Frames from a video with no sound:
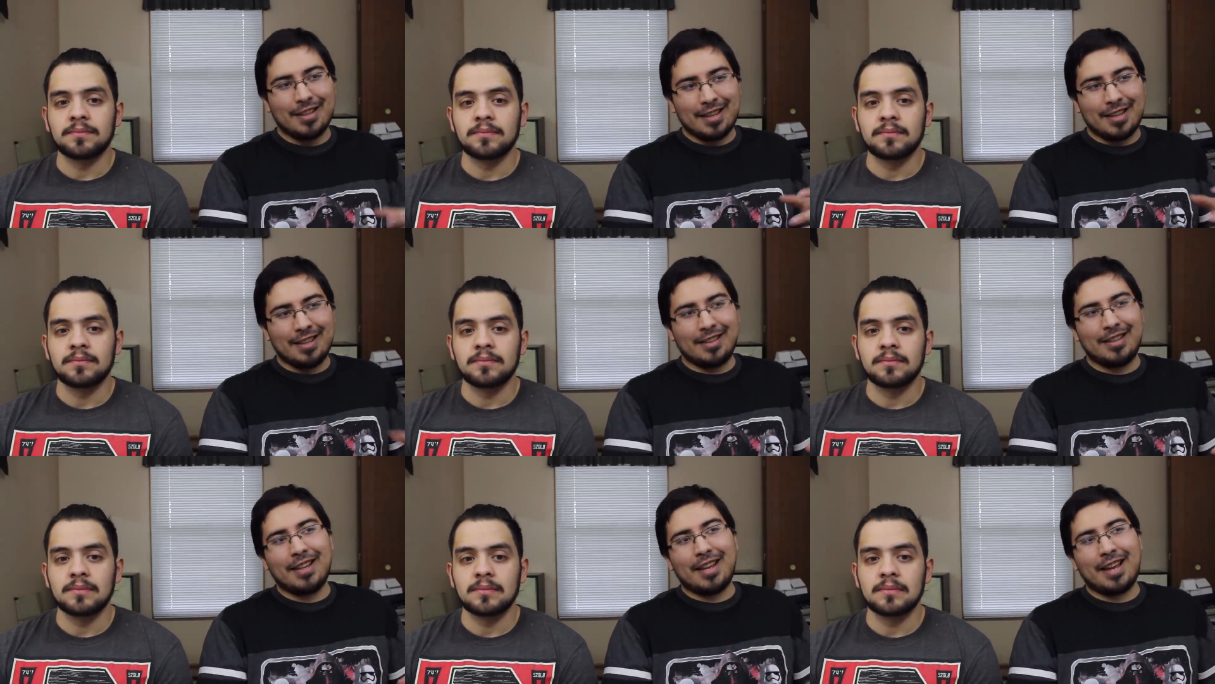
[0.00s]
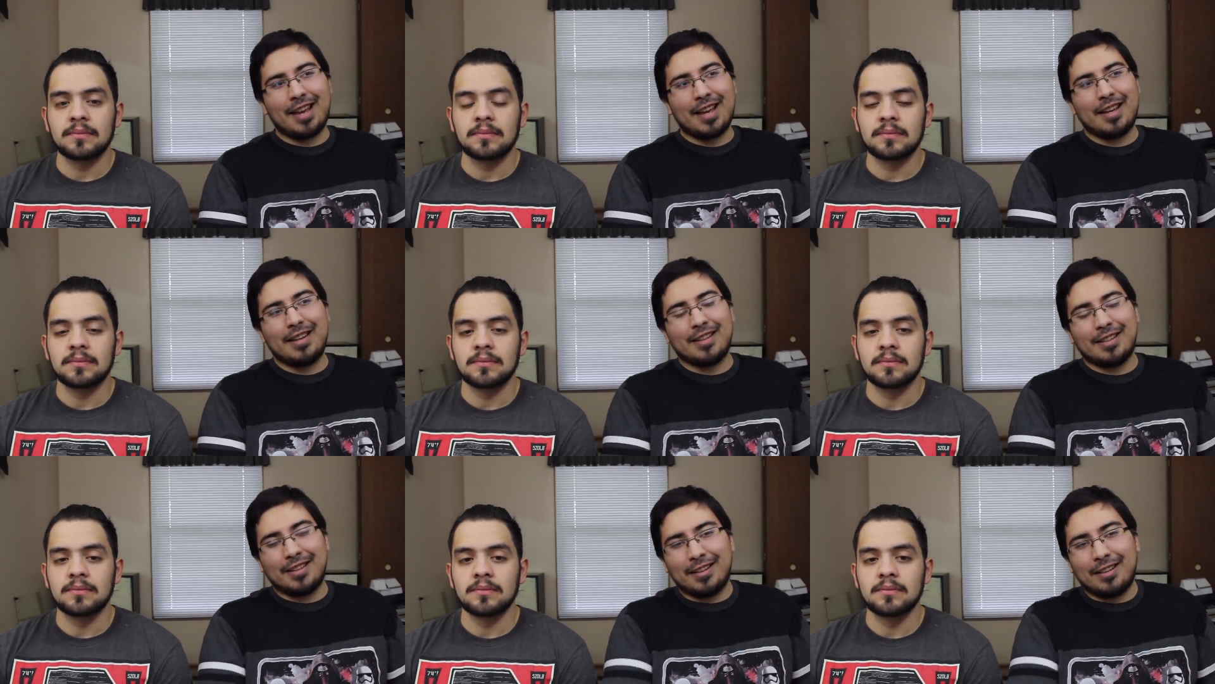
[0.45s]
Speaker 1: and they
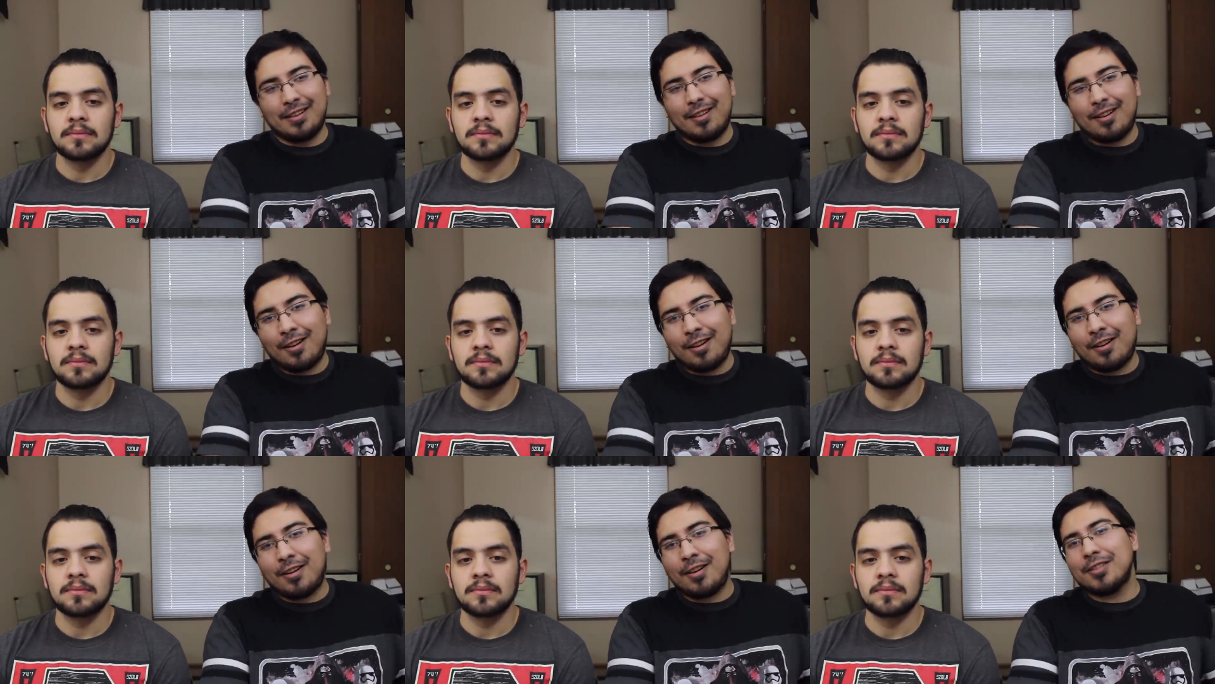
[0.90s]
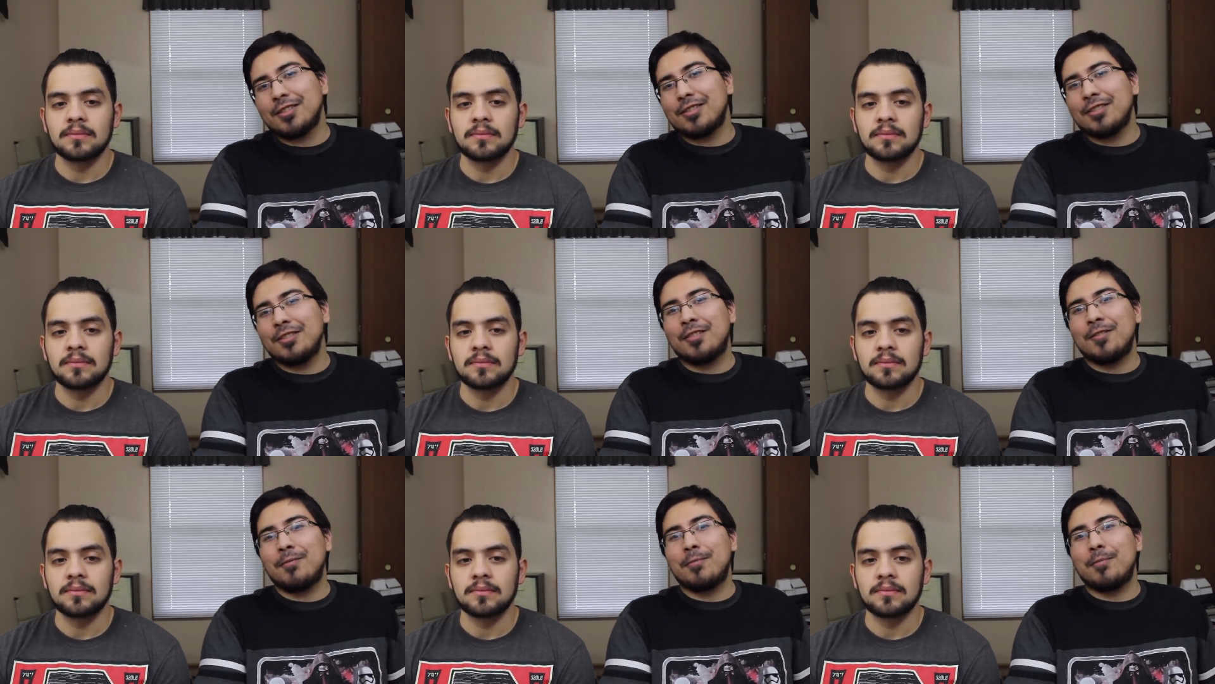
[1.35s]
had an
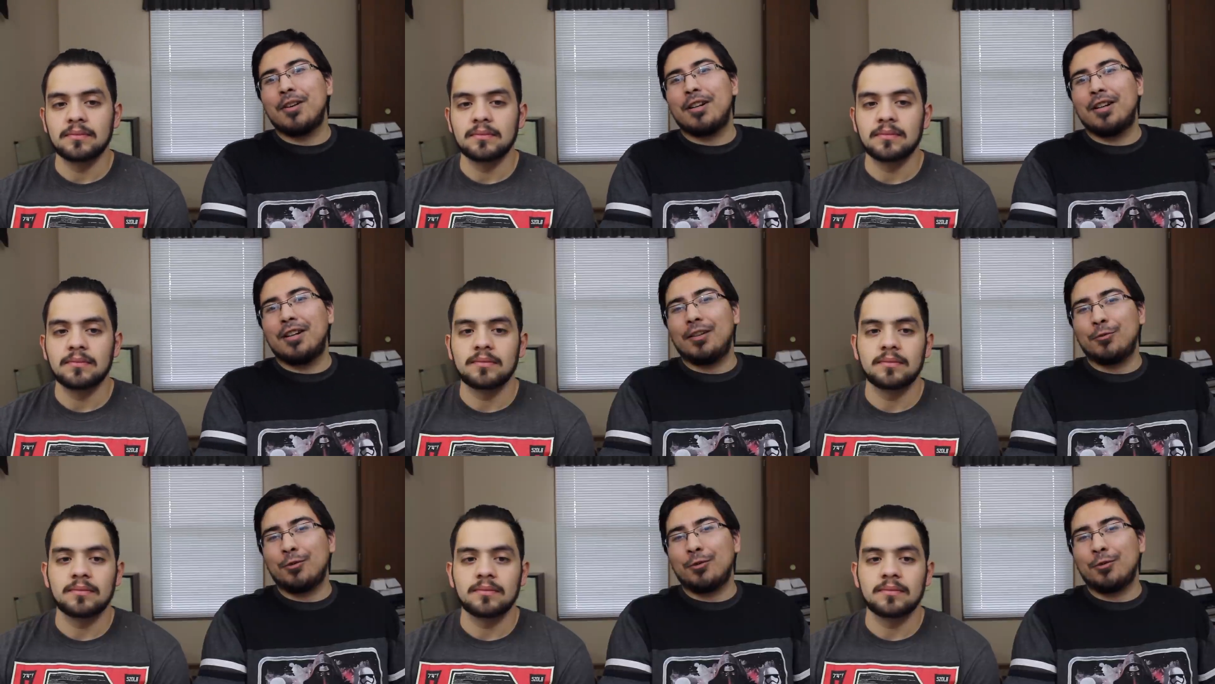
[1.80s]
awesome uh,